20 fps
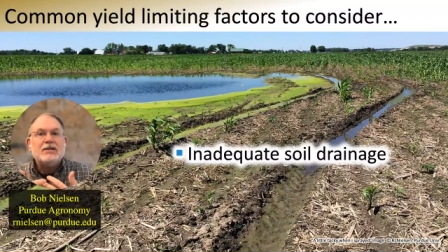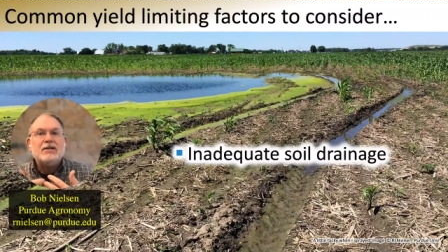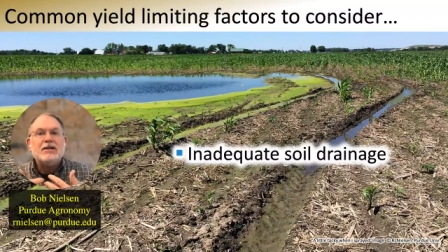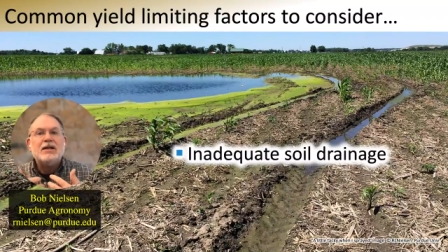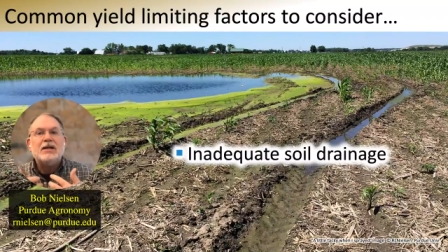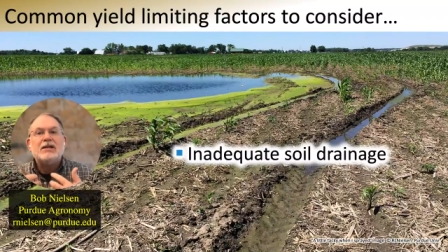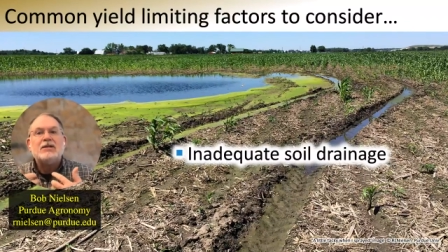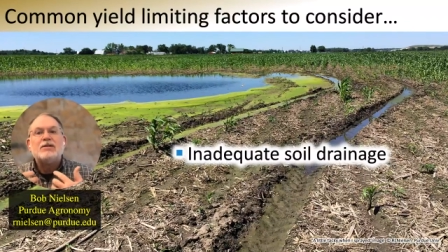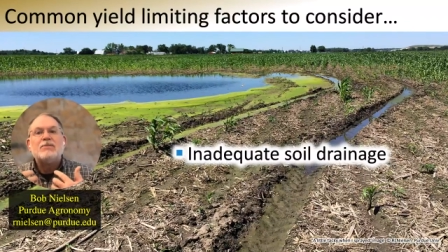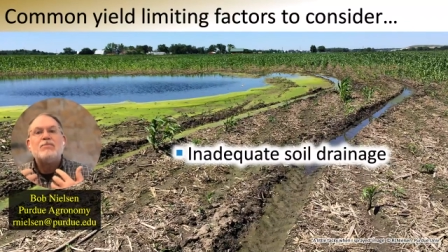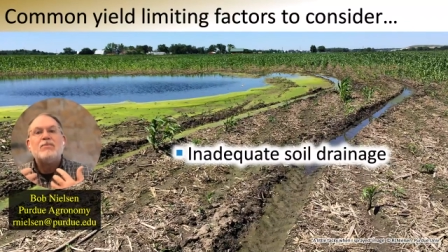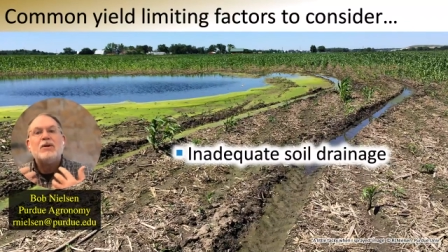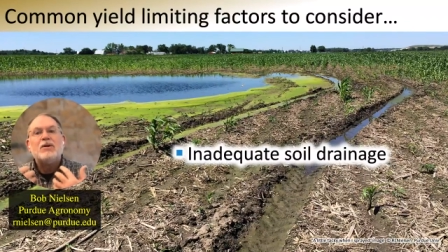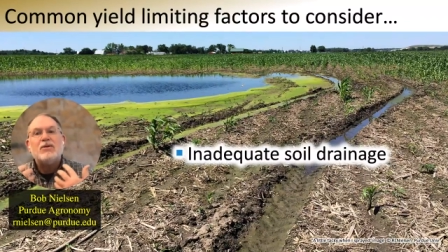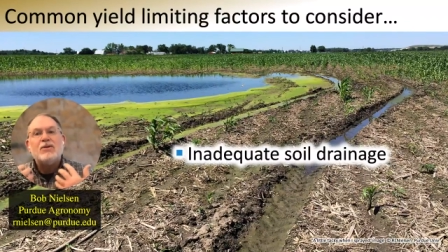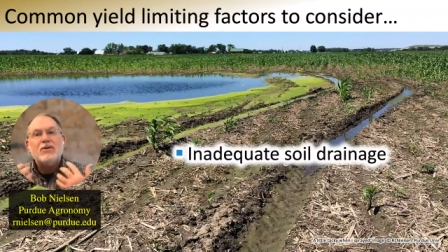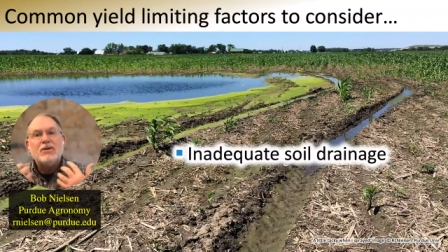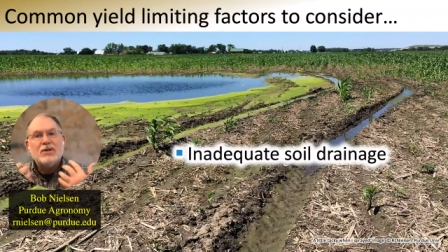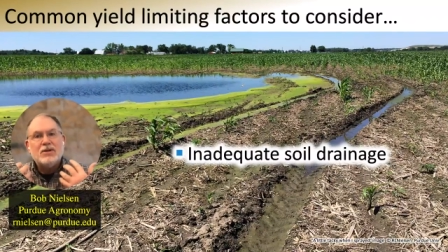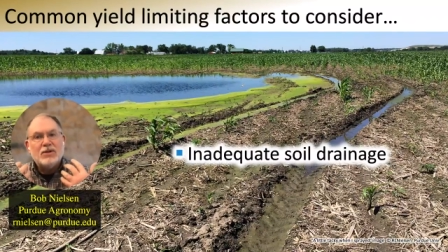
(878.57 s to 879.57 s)
Yes,
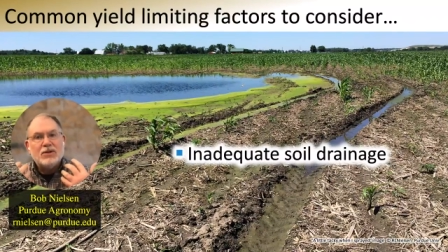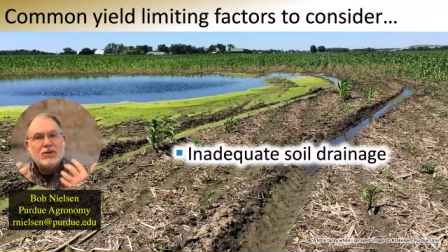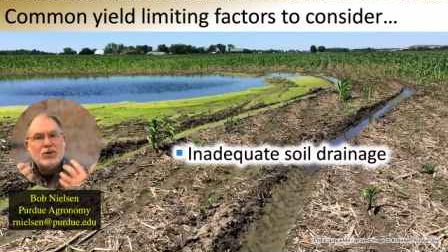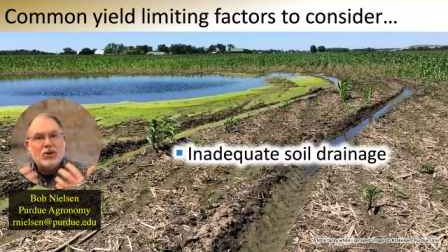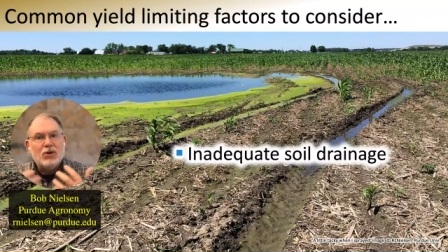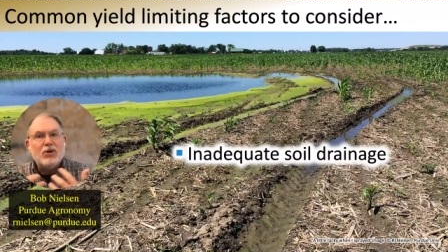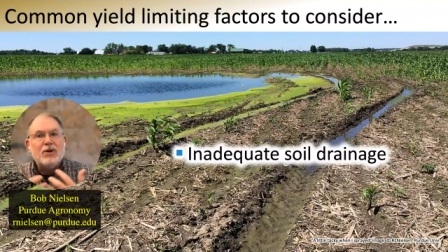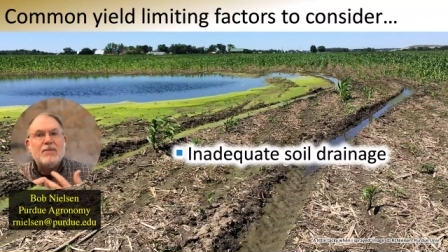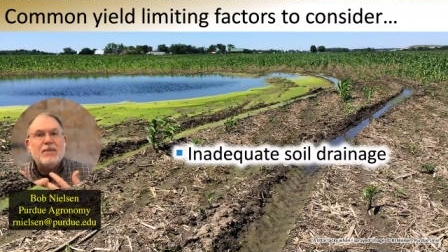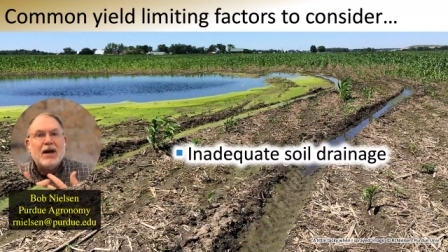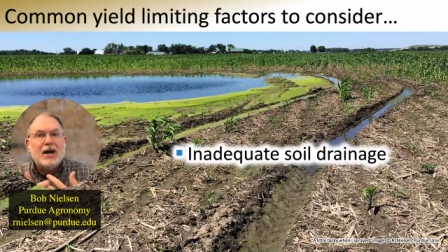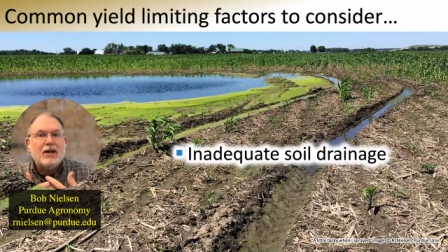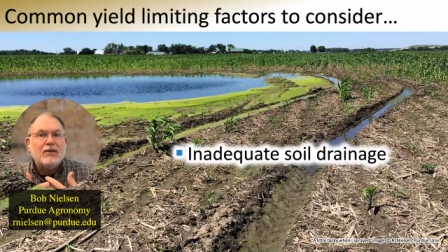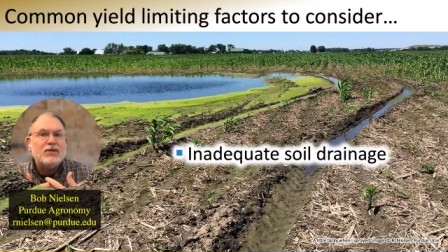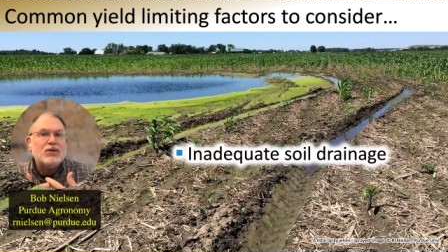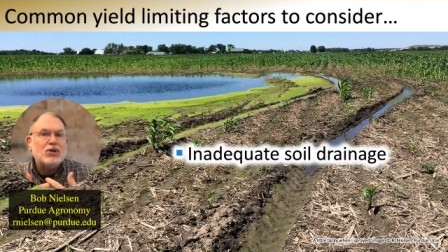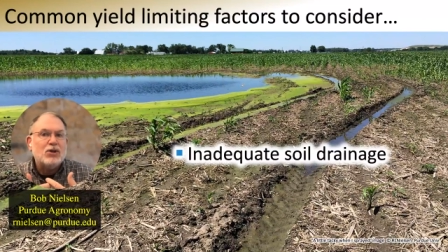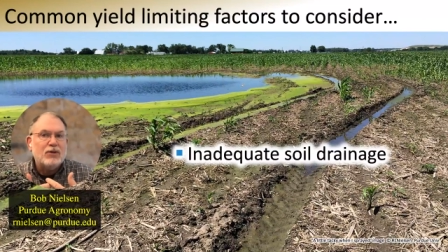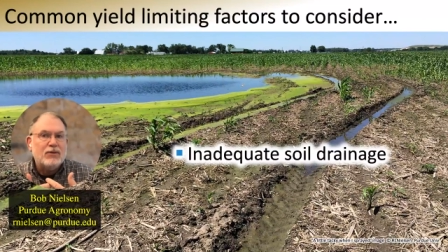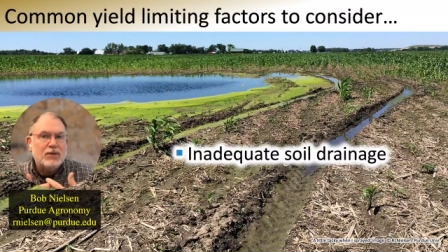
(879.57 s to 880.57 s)
there is a certain amount of
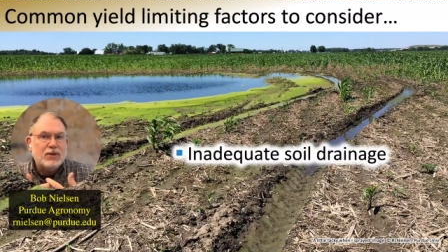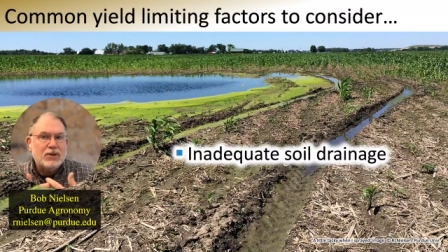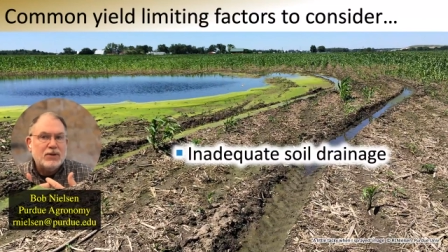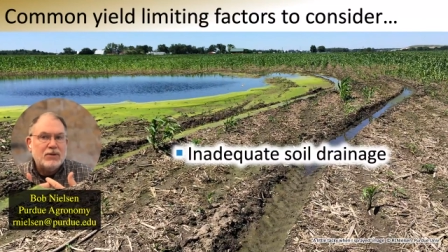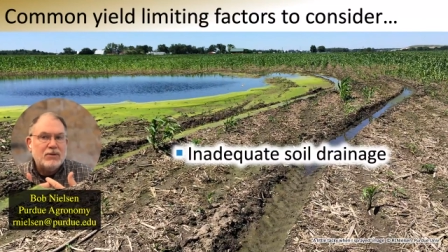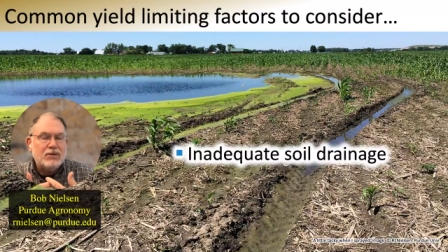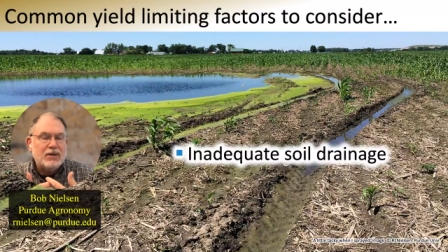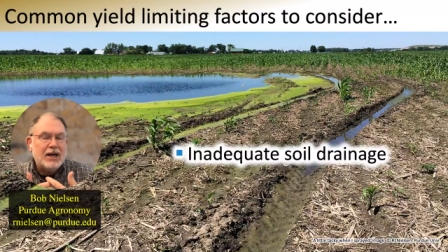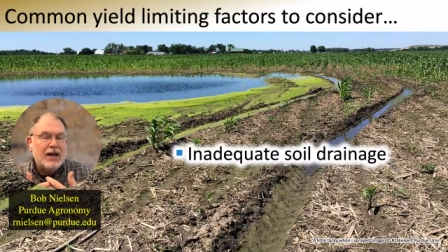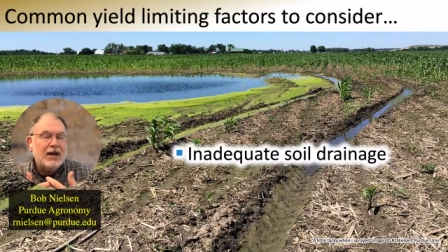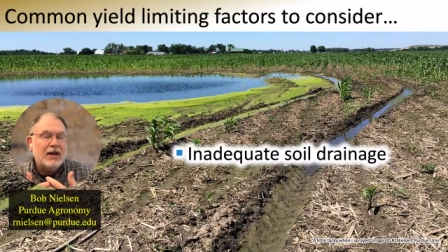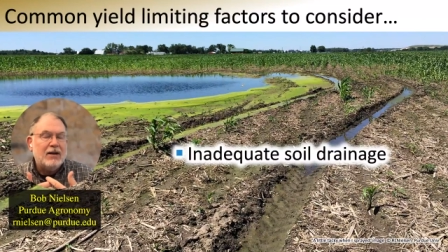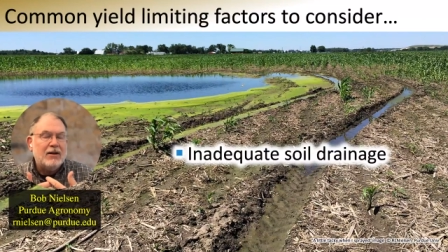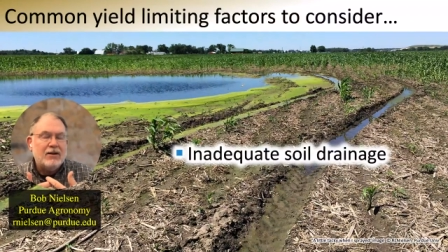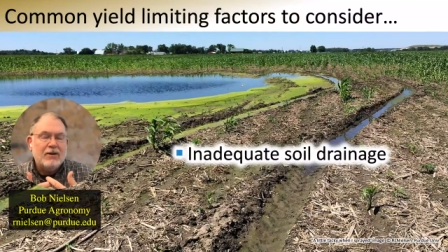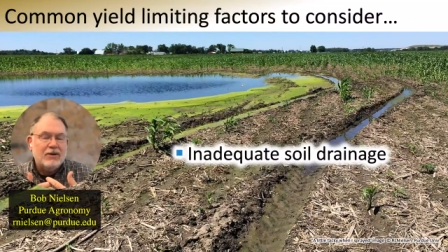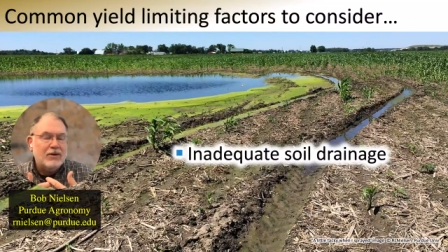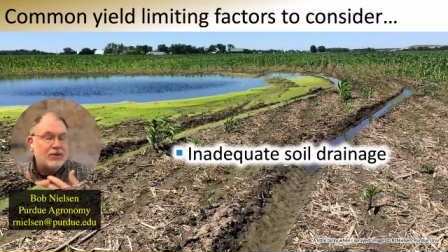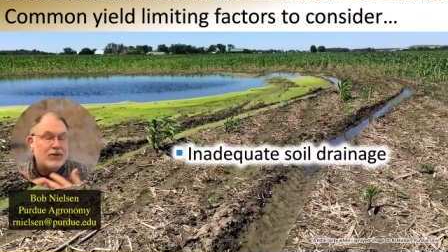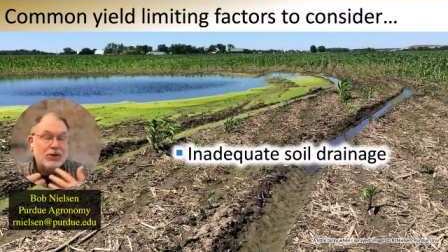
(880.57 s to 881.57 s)
surface tile
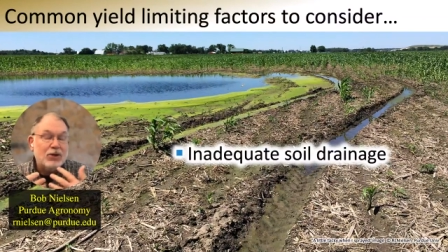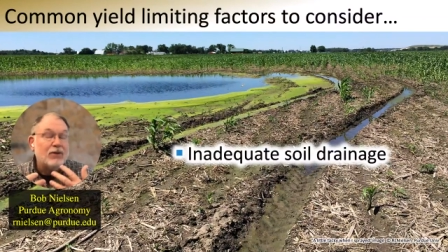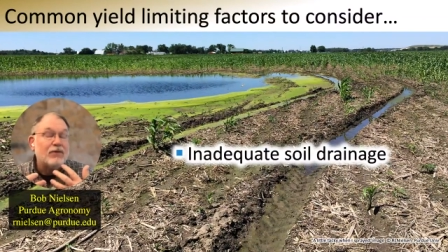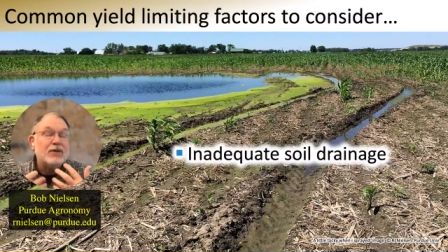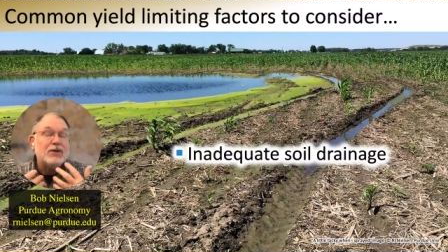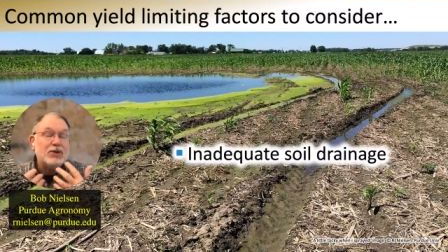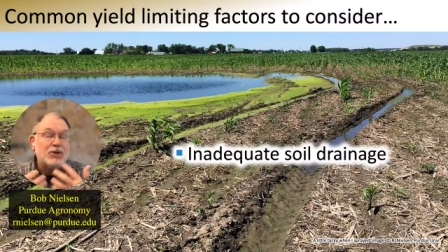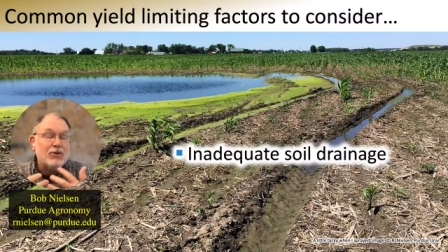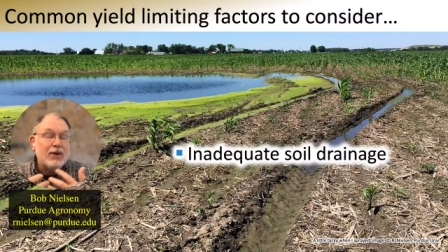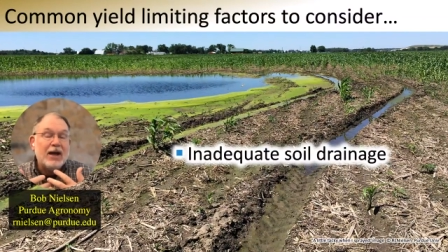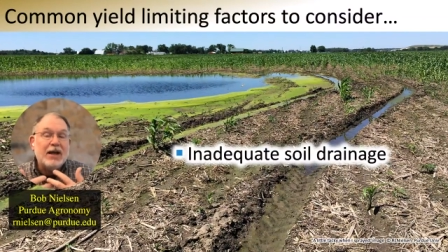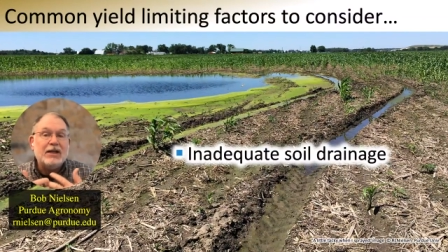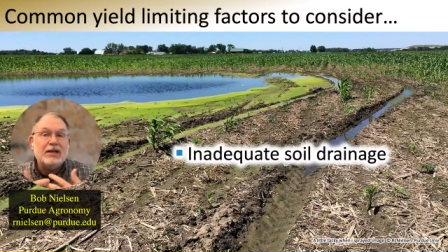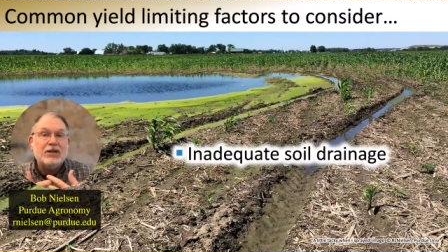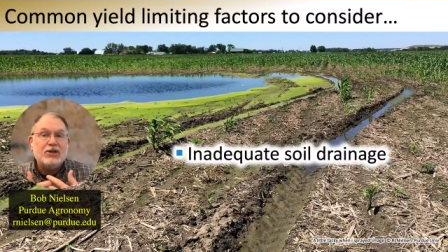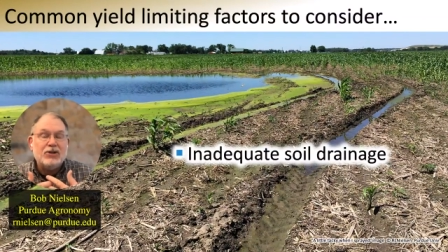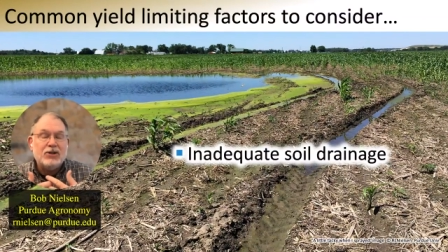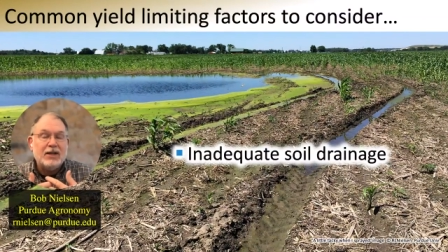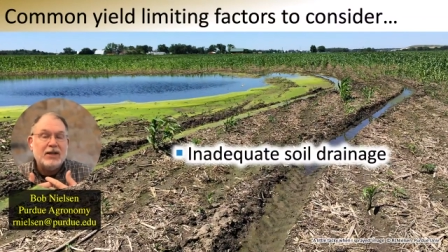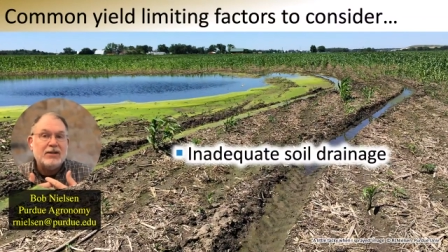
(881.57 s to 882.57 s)
or surface
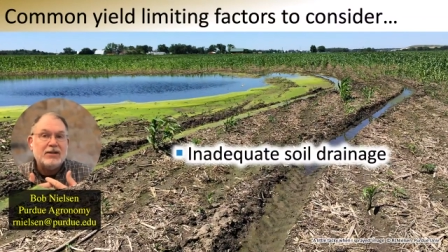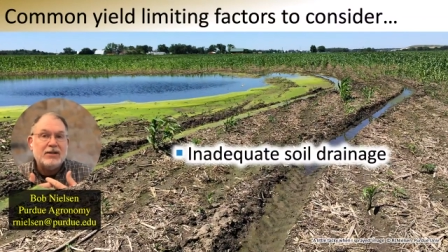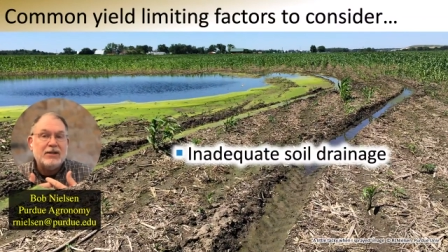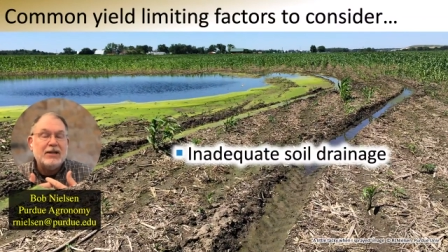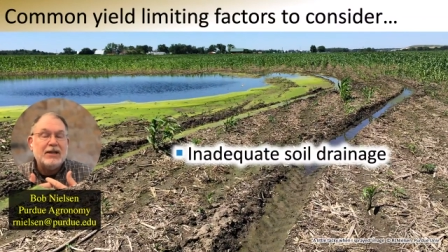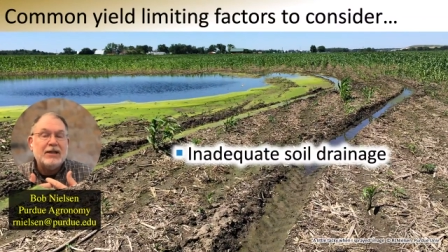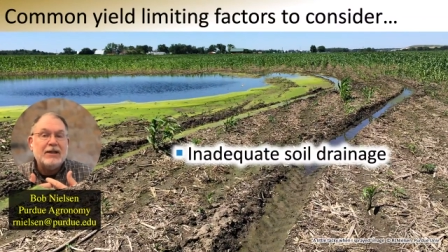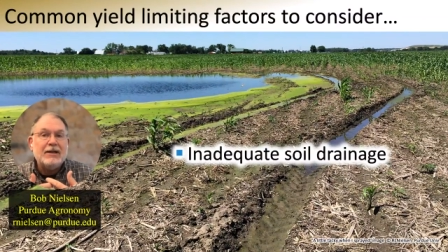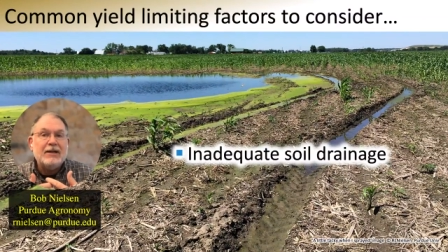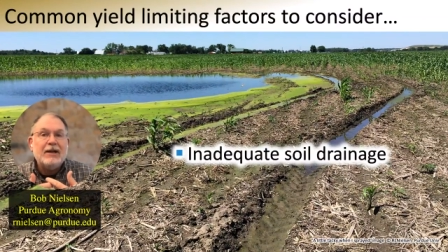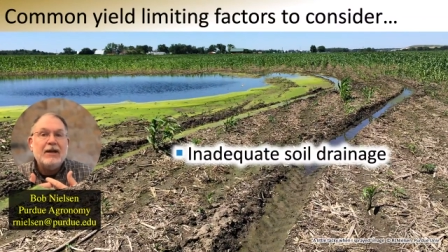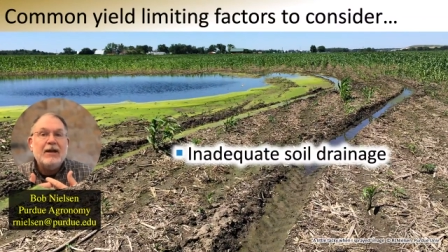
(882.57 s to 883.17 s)
drainage that's done.